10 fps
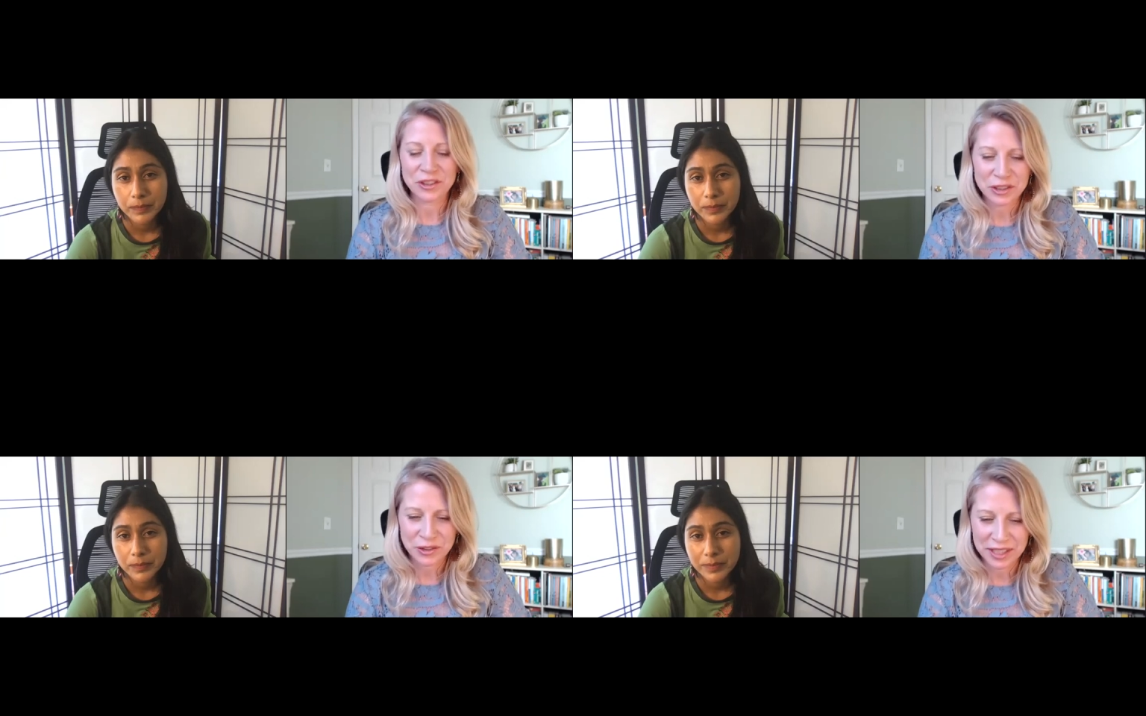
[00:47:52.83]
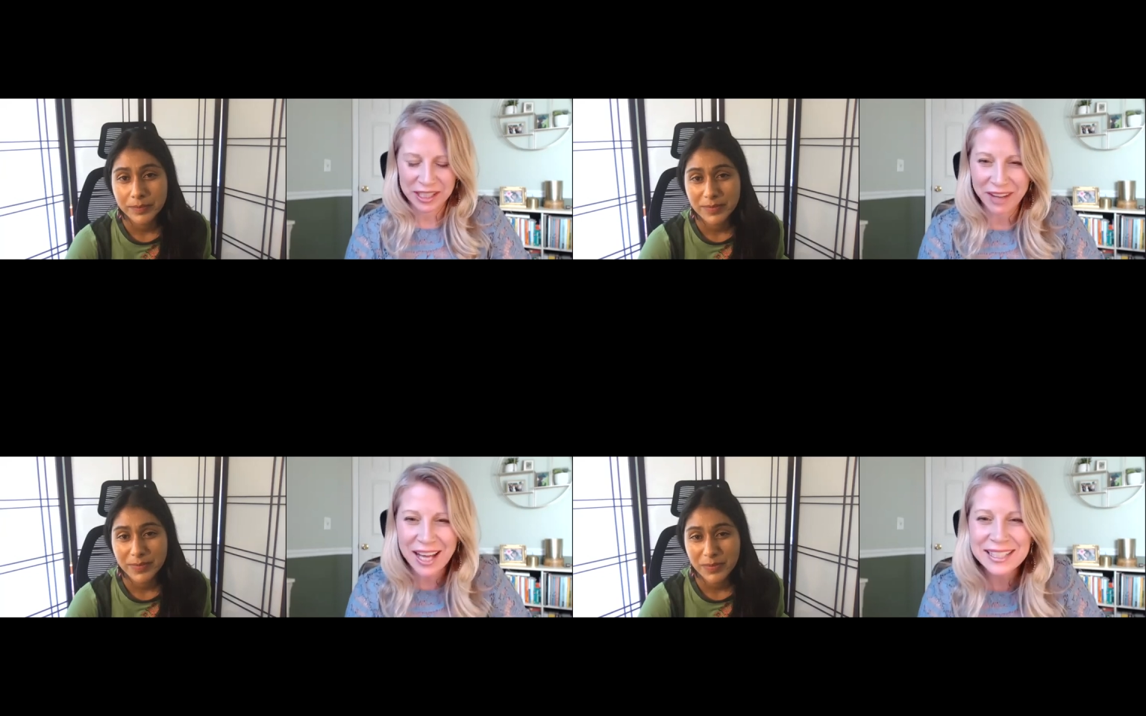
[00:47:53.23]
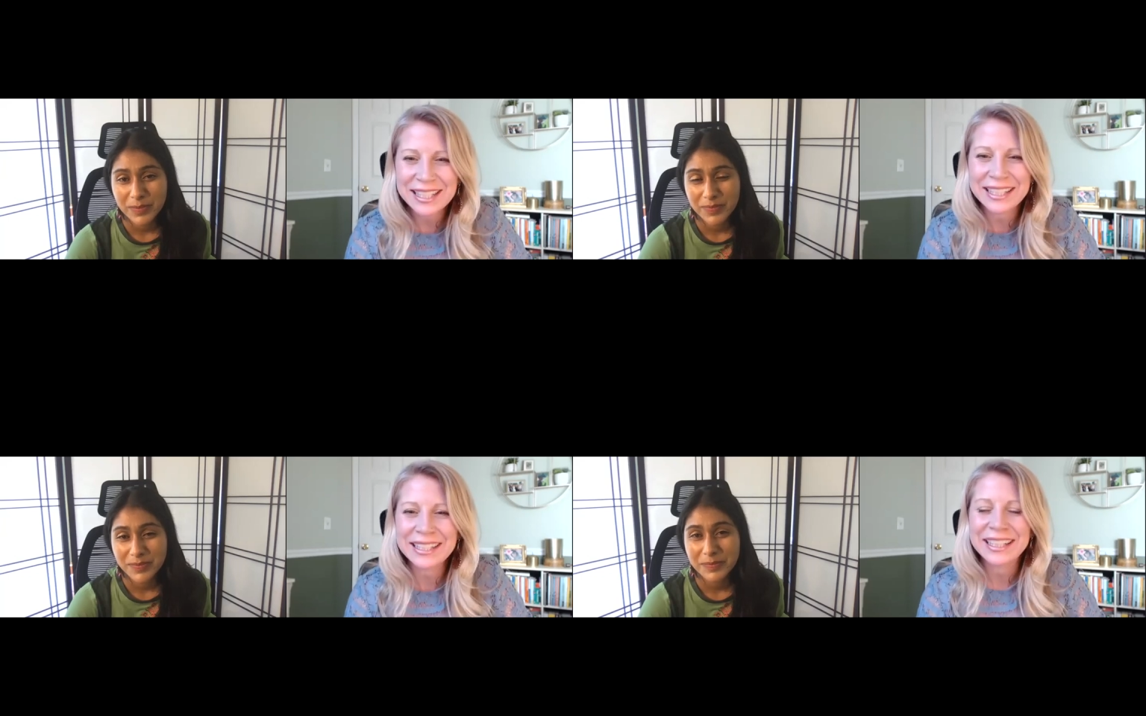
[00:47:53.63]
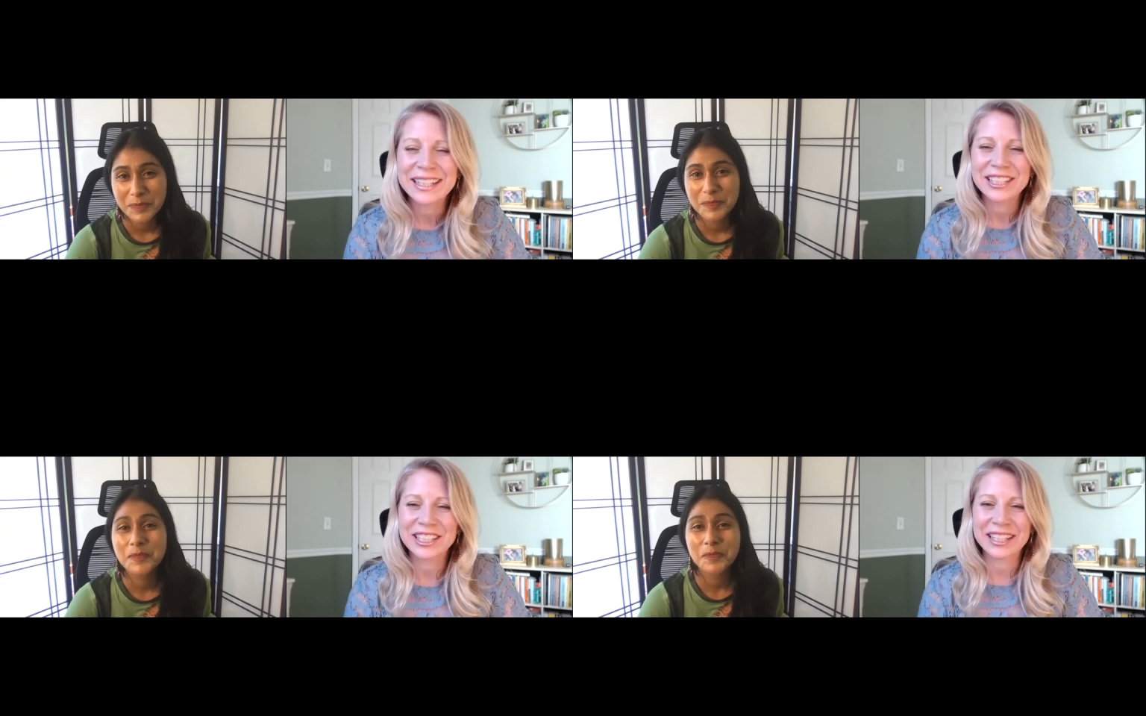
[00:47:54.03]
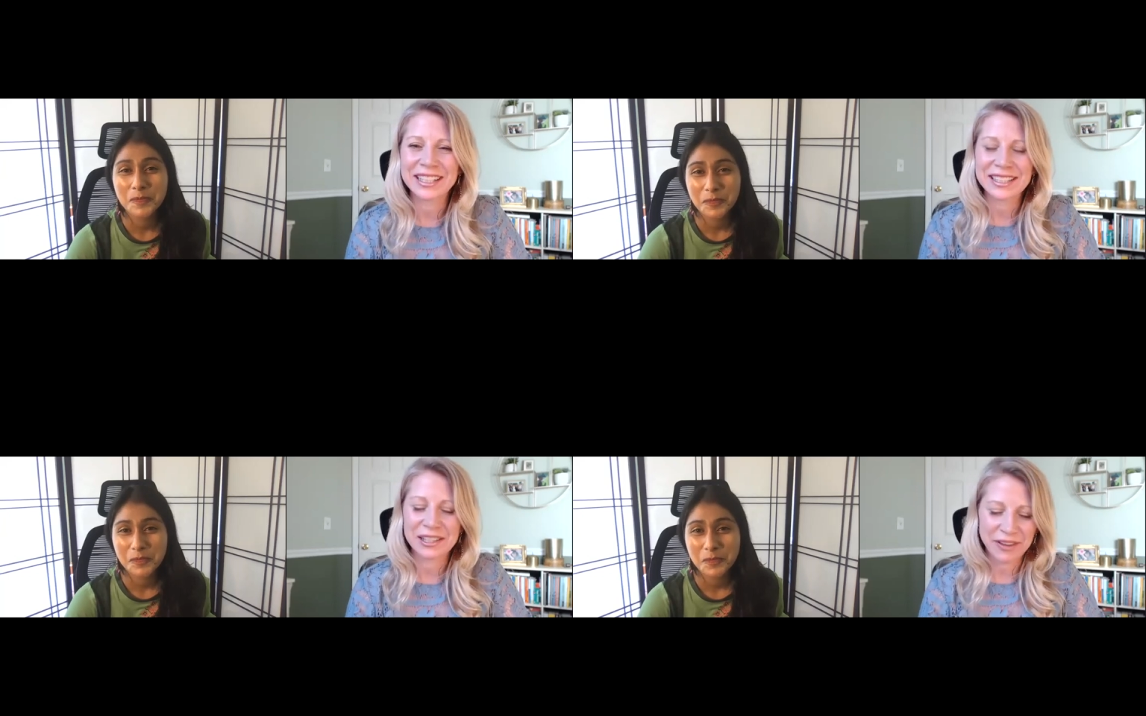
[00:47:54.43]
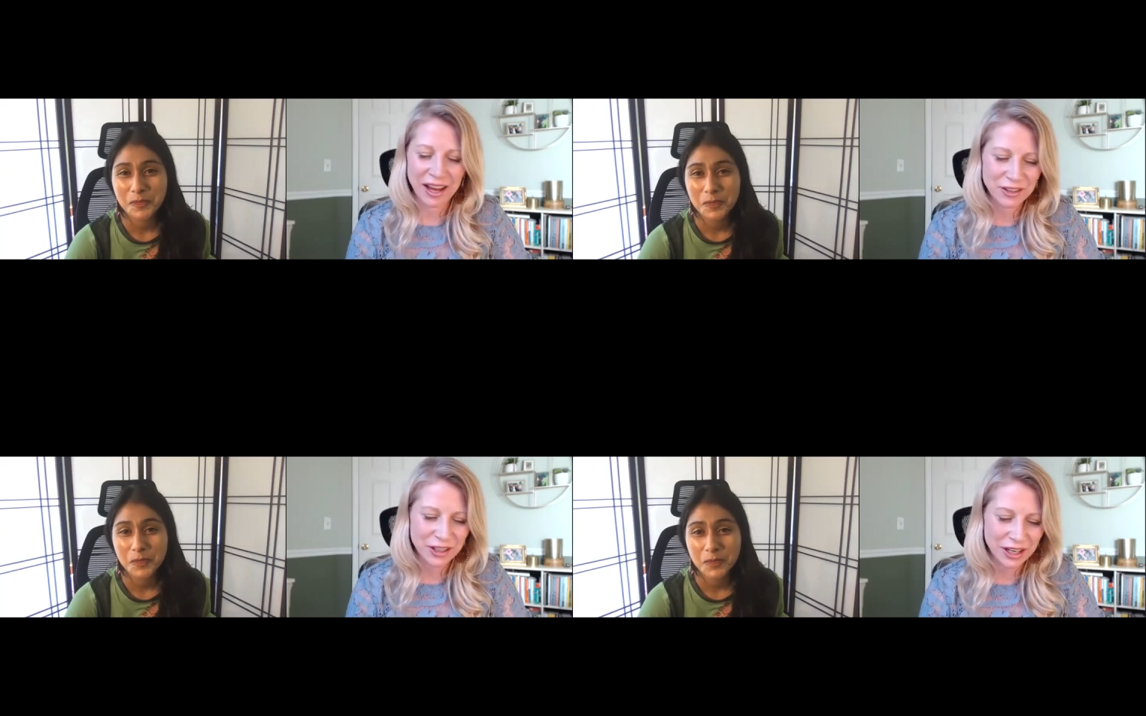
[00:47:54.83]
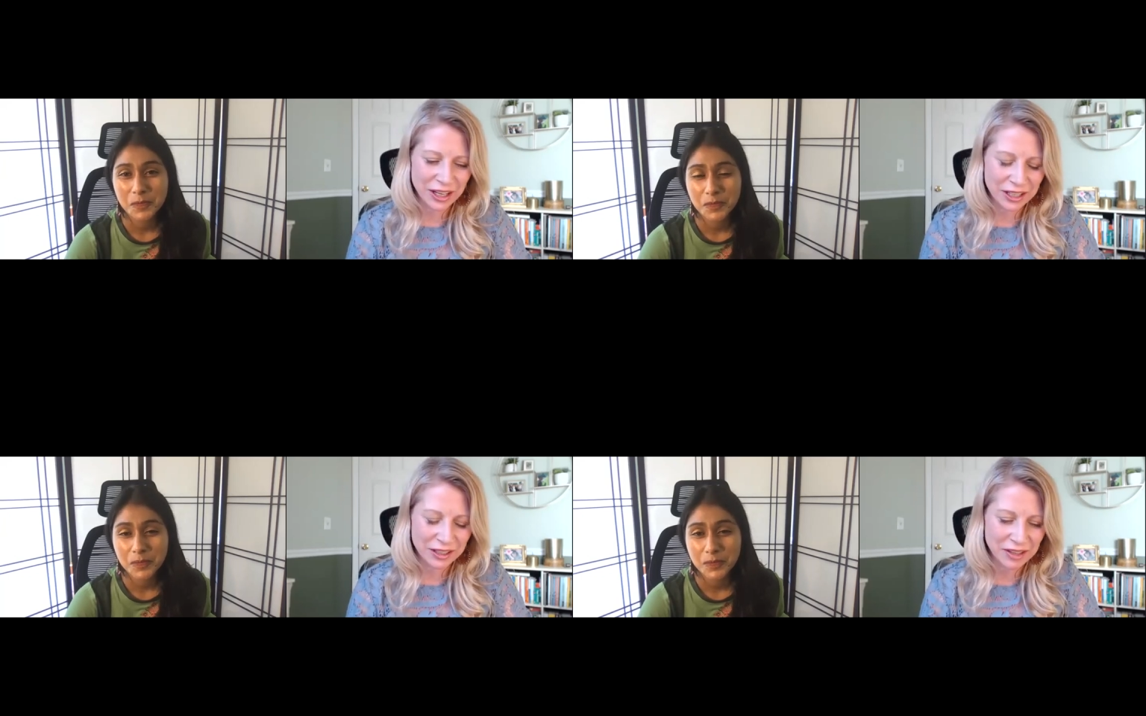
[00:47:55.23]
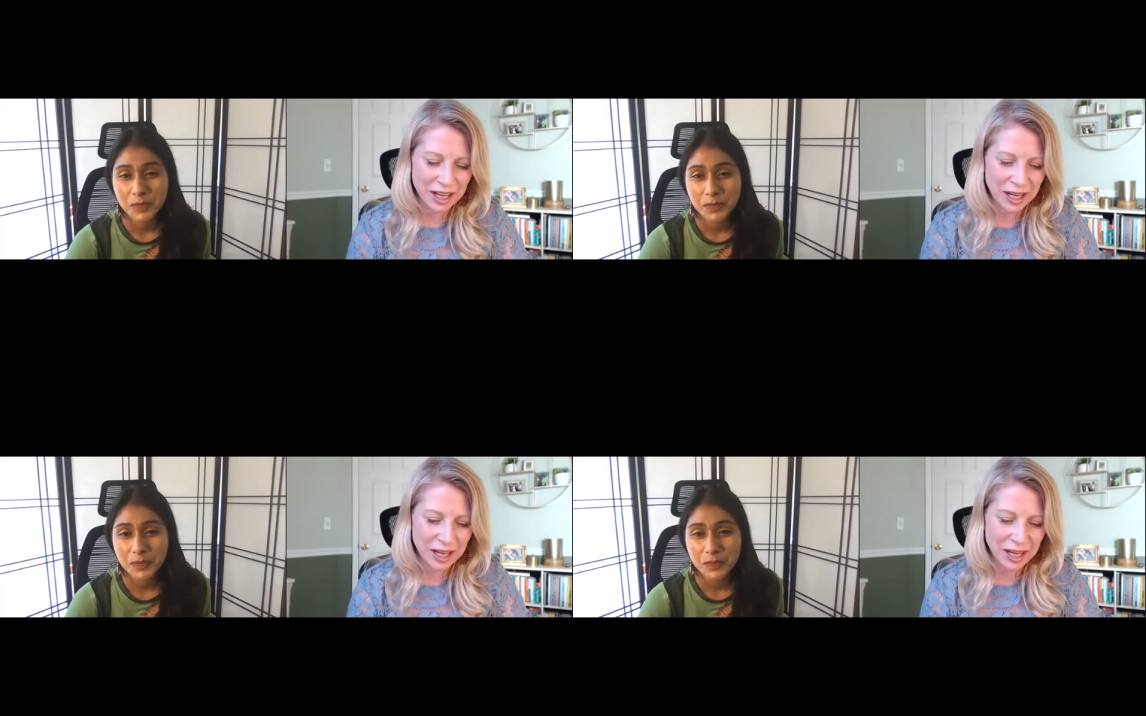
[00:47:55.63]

Speaker 1: Srinivasan. She is the founder of,